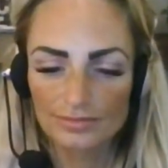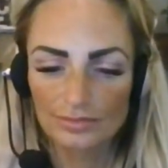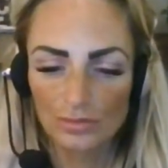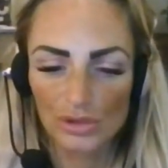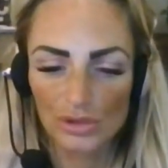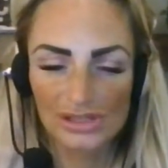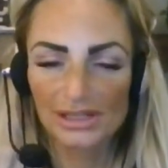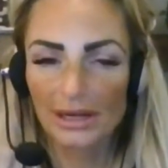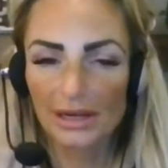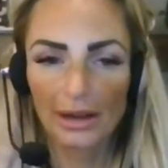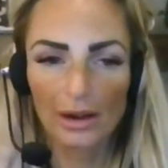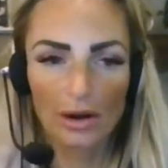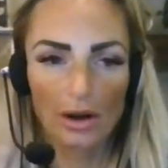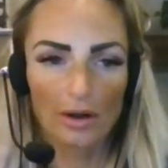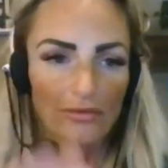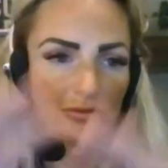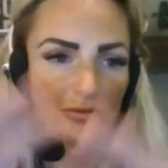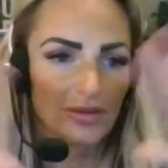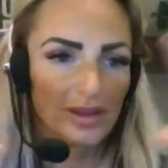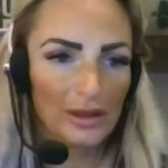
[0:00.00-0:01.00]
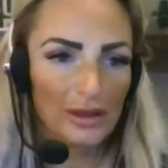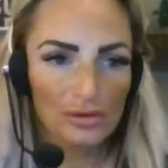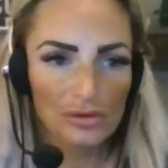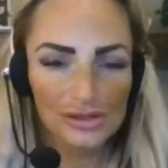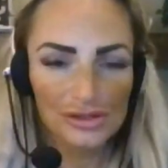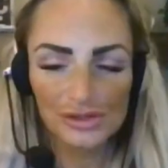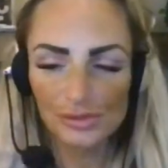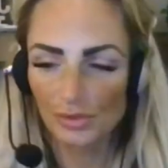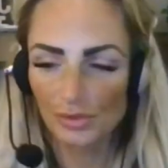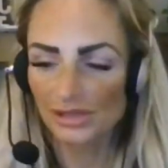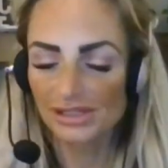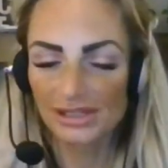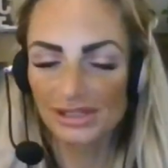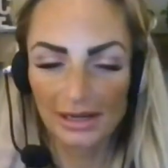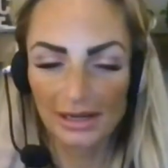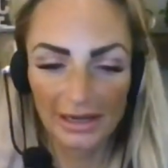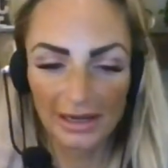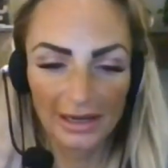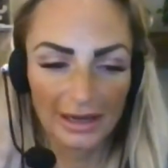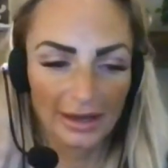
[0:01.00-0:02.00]
we're studying our fields, we're
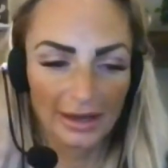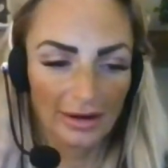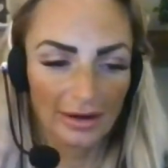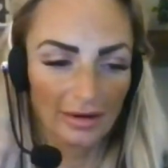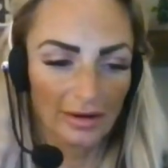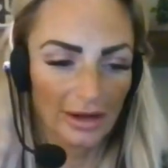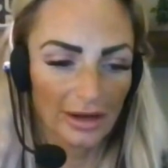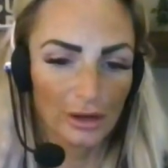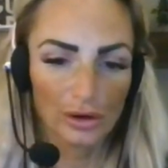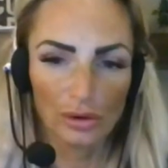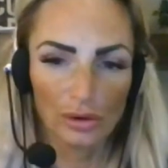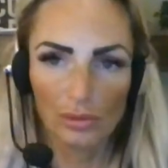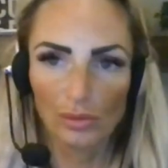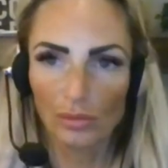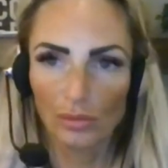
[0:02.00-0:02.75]
studying, you know,